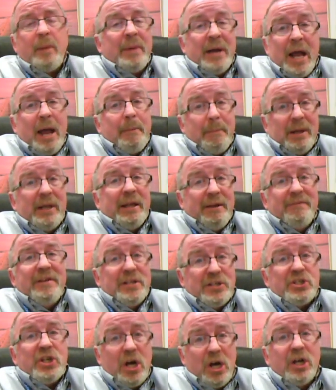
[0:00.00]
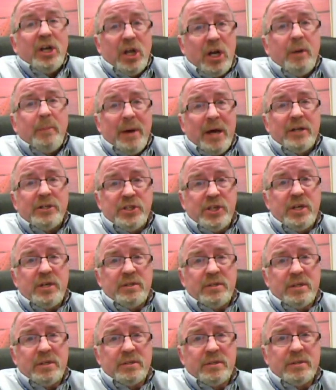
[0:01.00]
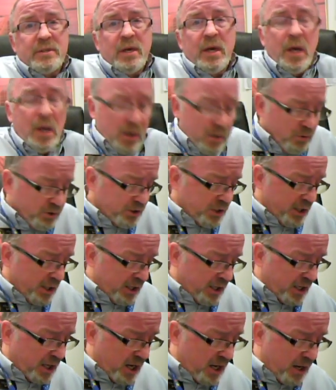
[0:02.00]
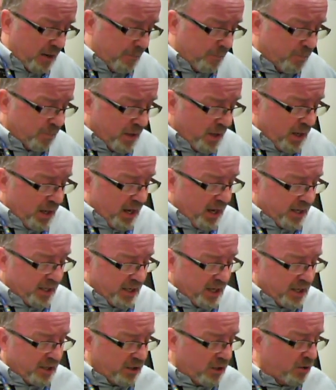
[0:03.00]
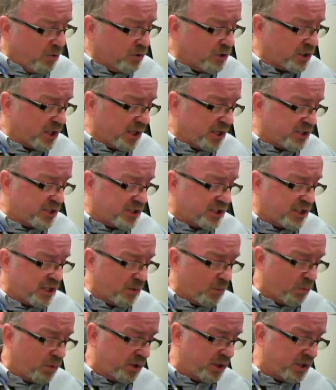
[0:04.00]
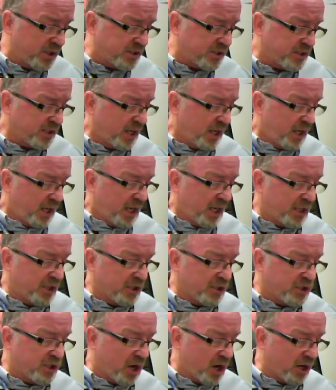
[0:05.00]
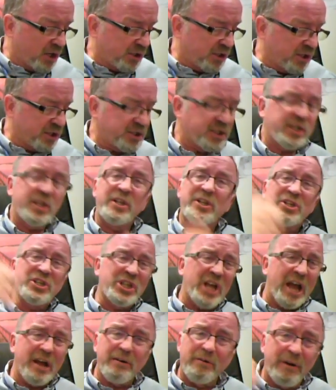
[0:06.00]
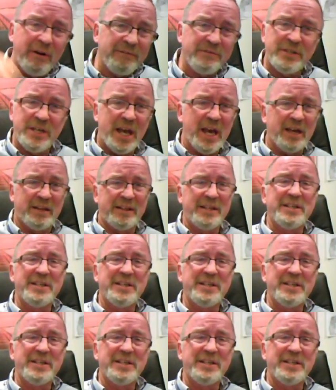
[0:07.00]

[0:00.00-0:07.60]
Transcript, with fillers: And I believe he's talking about Jesus, who's going to come and, and who's going to sit with us in the darkness and the shadow of death.